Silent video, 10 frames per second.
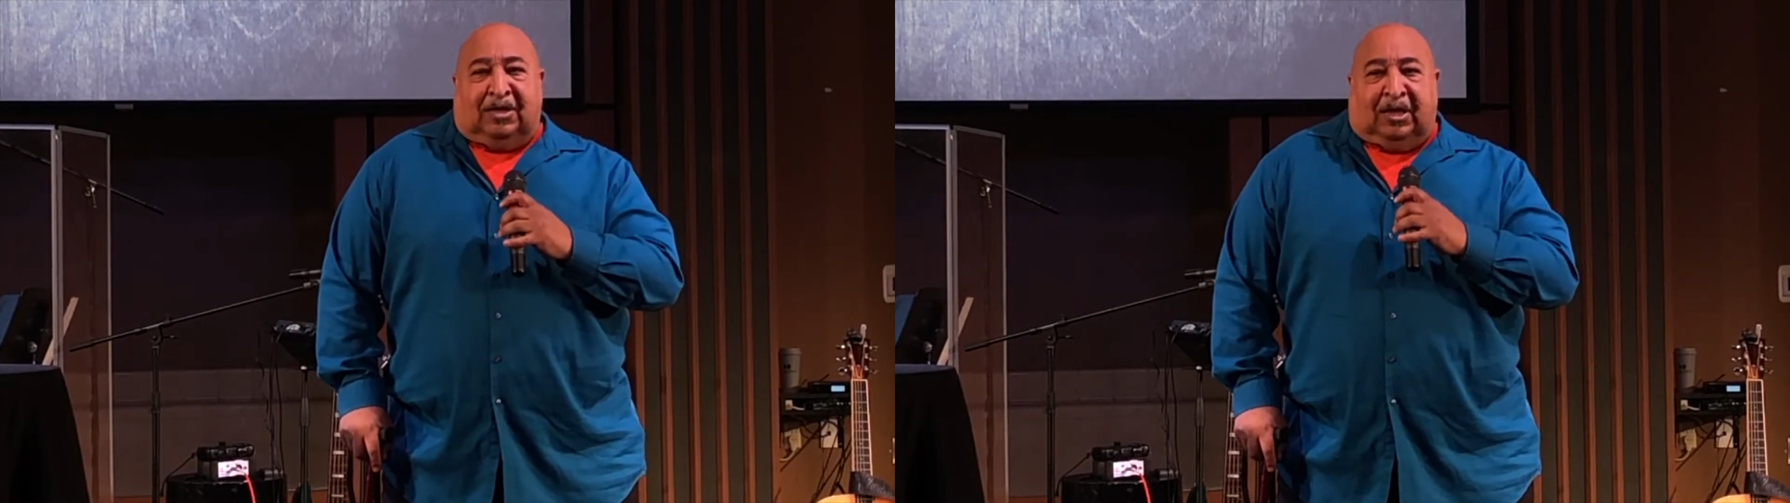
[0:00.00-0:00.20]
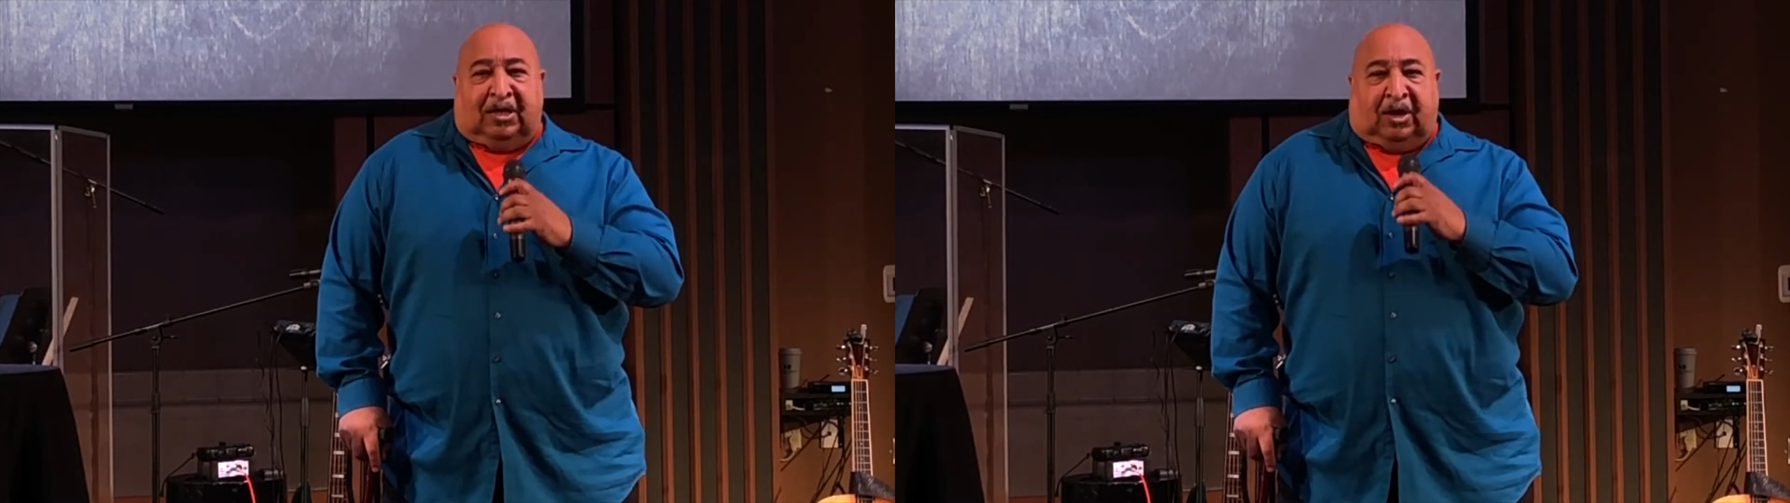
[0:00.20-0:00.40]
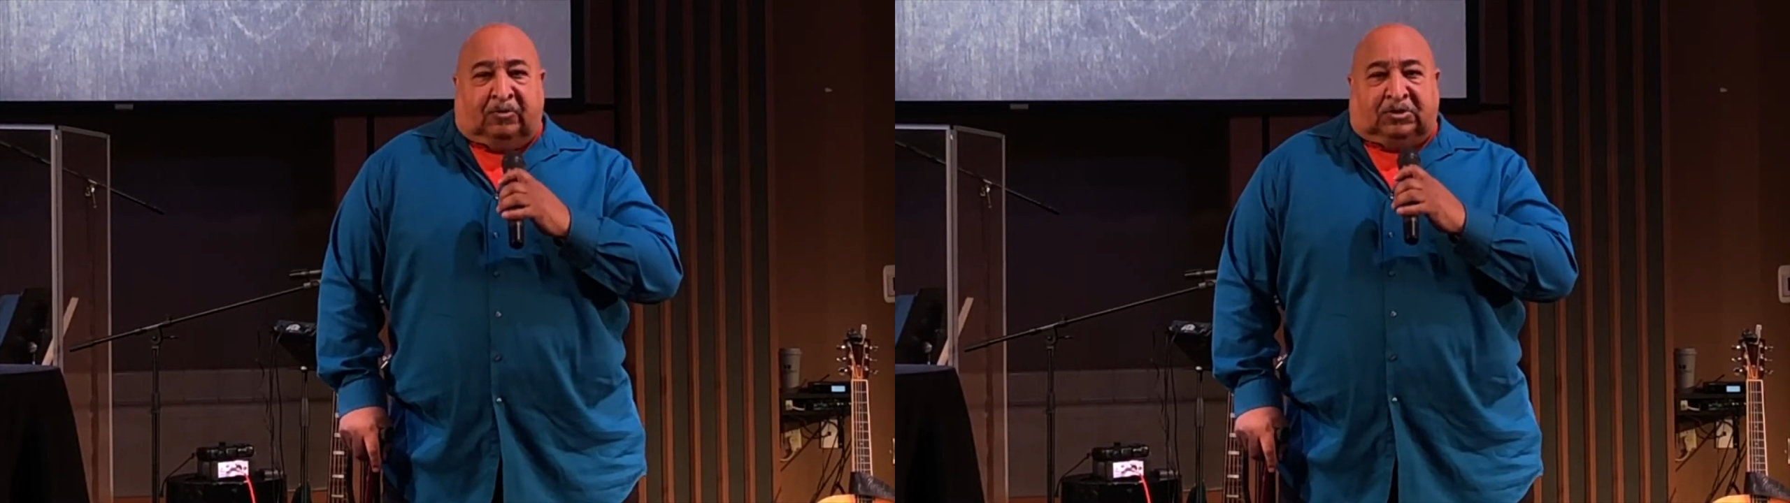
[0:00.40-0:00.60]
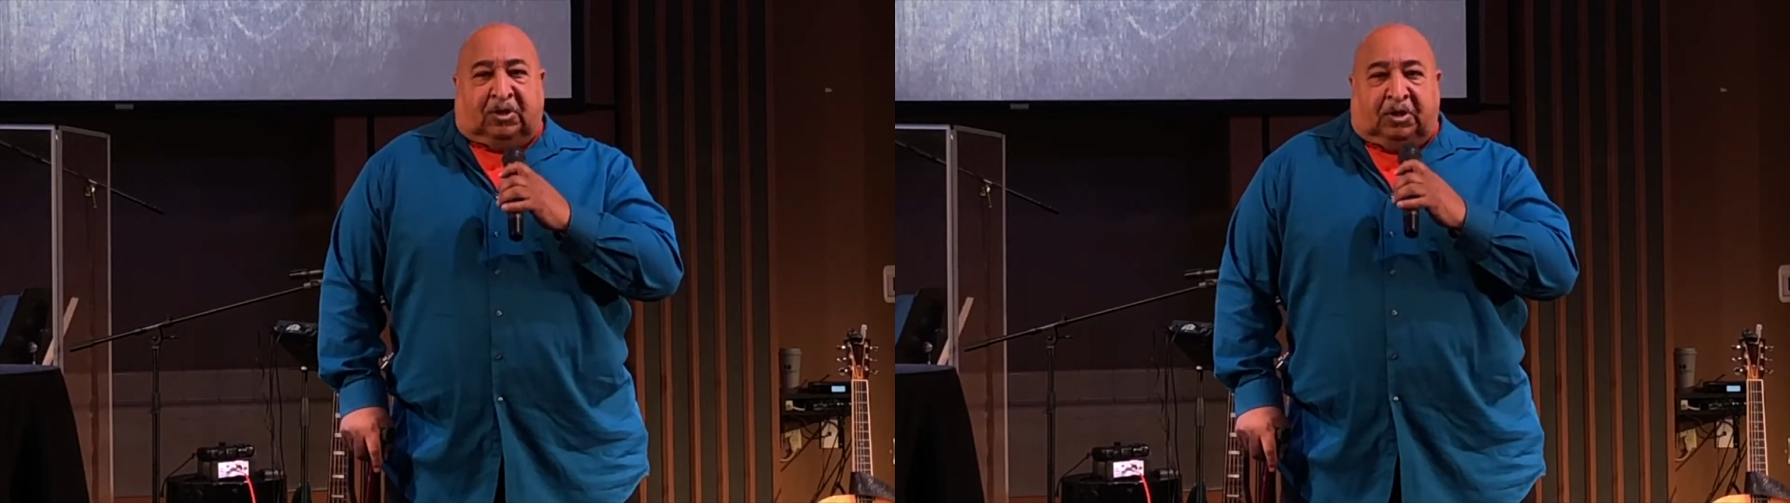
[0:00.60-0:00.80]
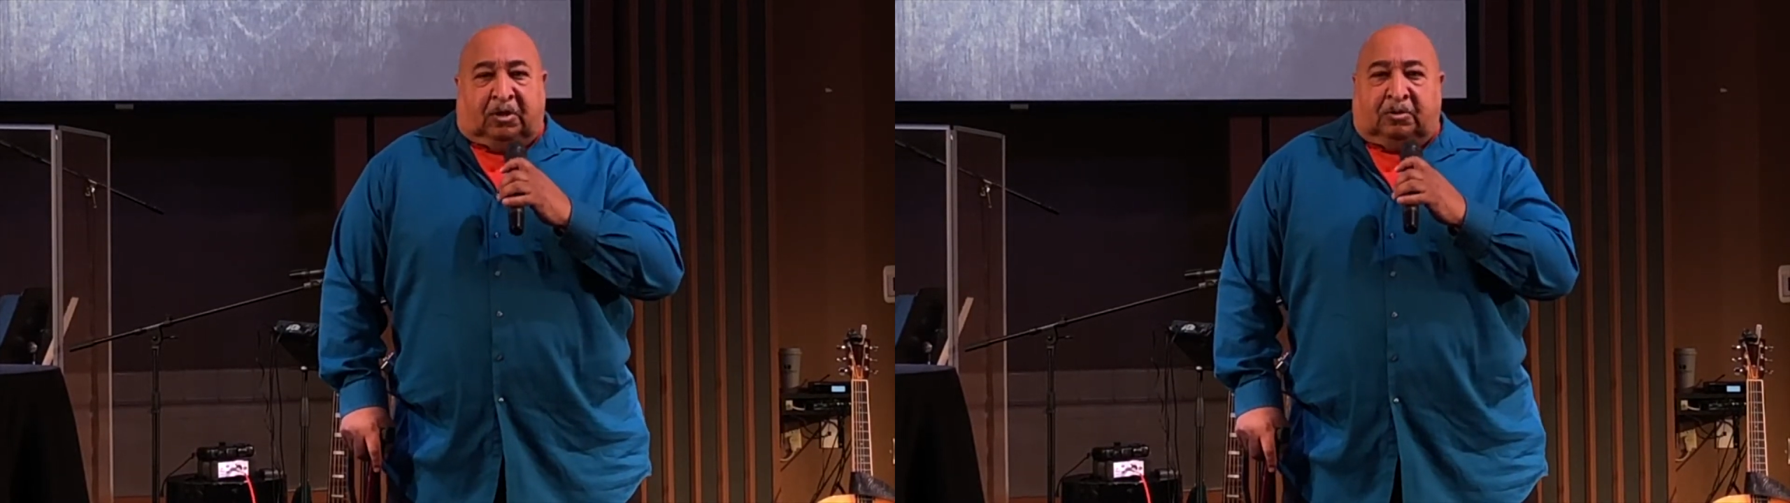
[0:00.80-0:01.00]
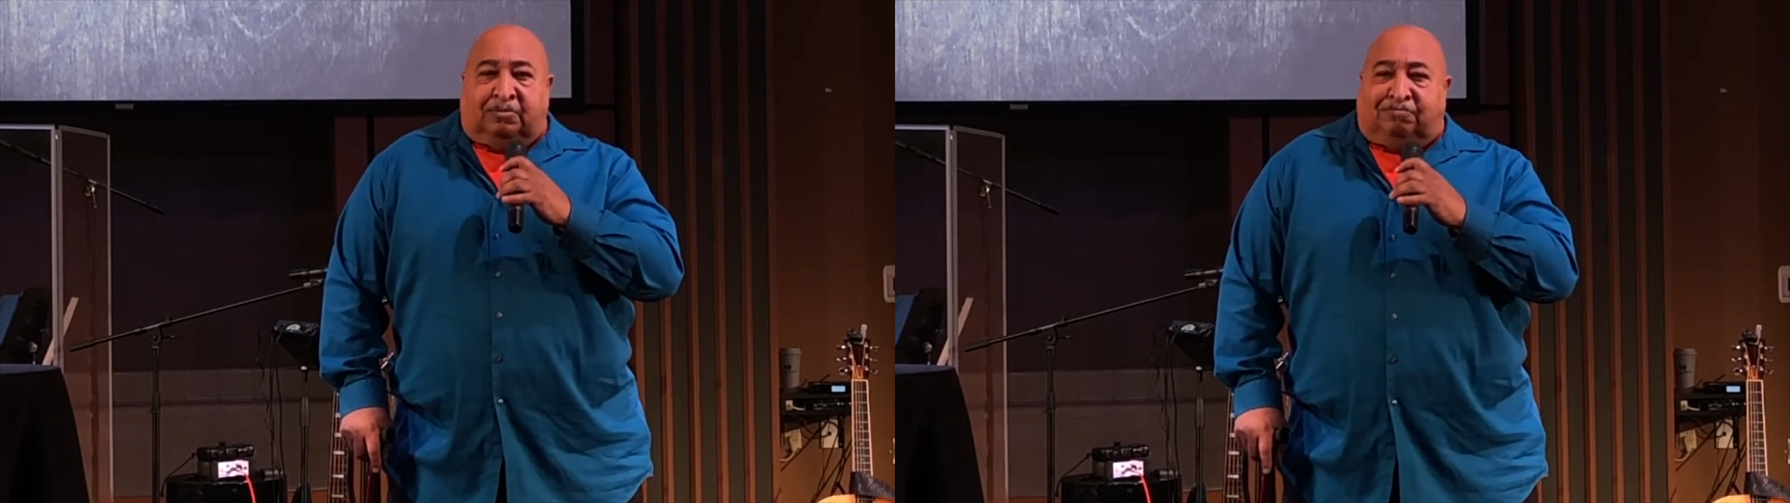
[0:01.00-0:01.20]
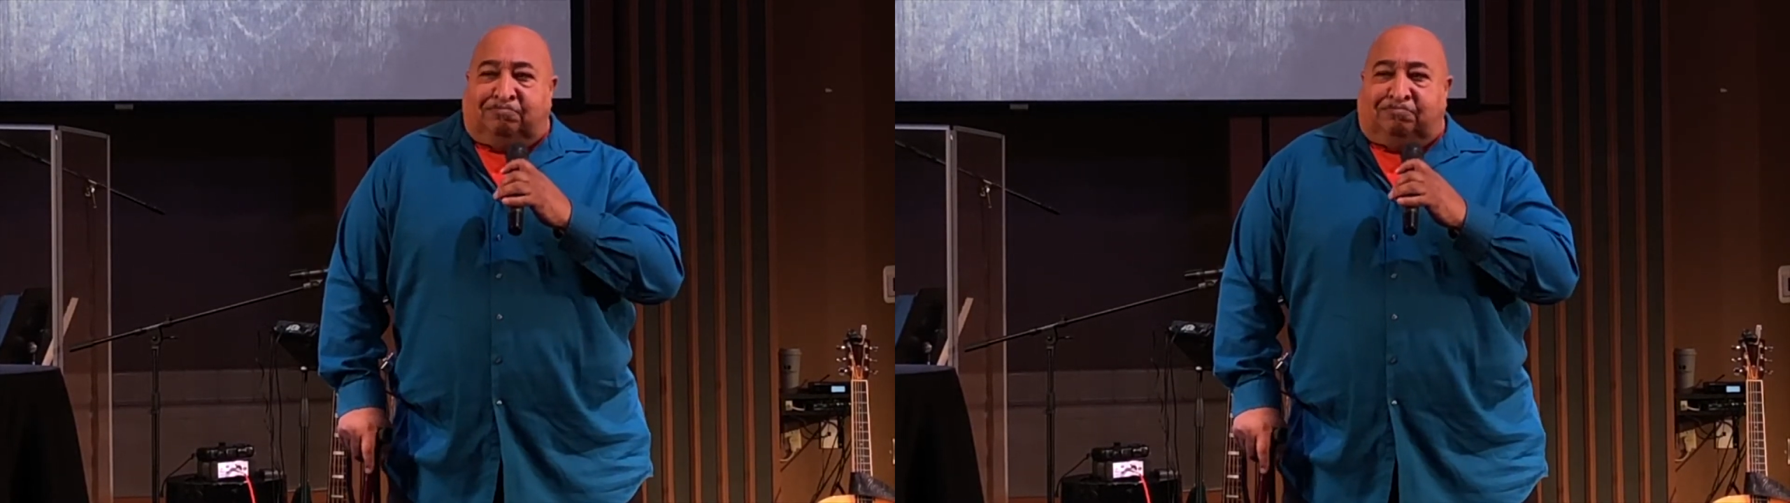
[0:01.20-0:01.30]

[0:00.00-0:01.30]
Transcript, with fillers: And I was a little